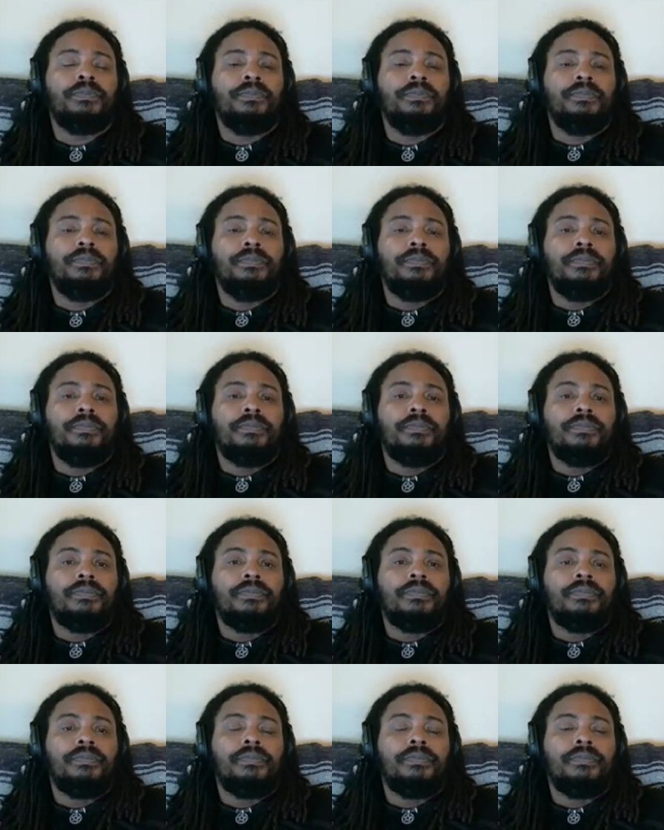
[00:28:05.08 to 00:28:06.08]

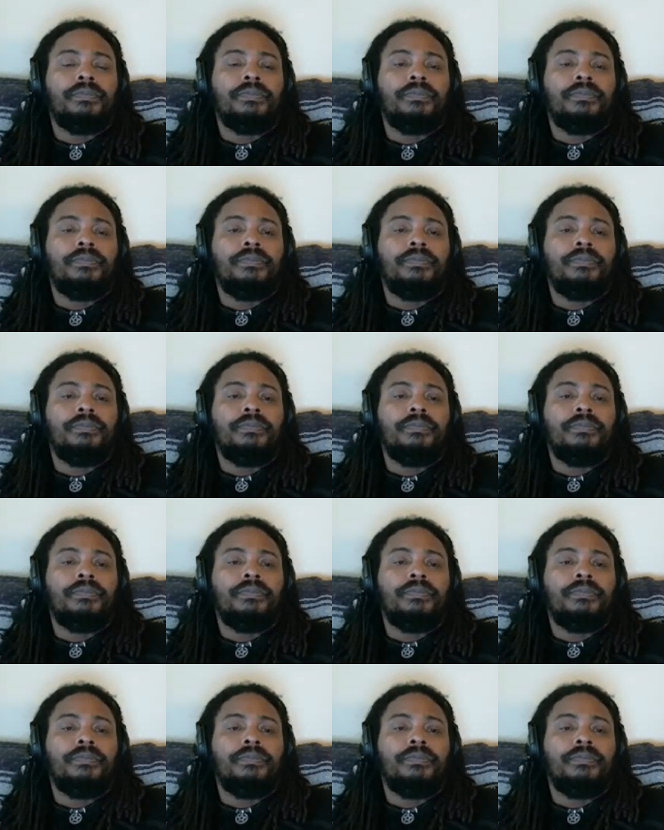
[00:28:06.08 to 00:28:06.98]
(silence)